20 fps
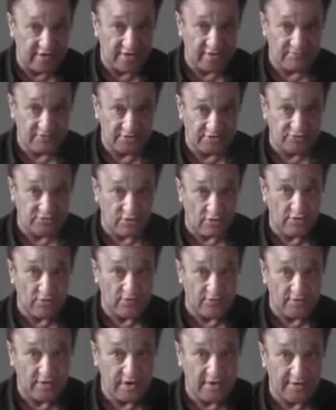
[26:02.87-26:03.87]
I've just got
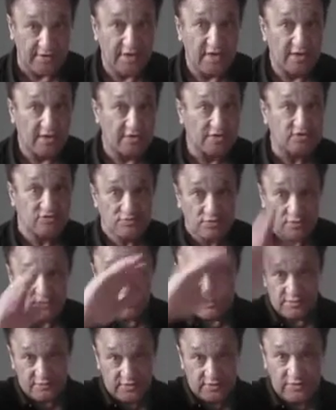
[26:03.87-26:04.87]
offline. It's all
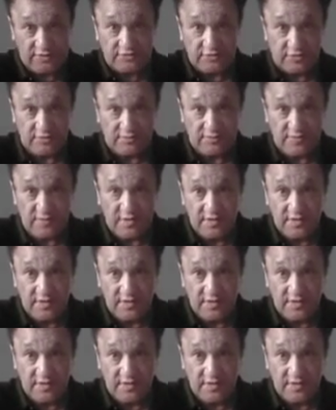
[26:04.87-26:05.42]
on YouTube,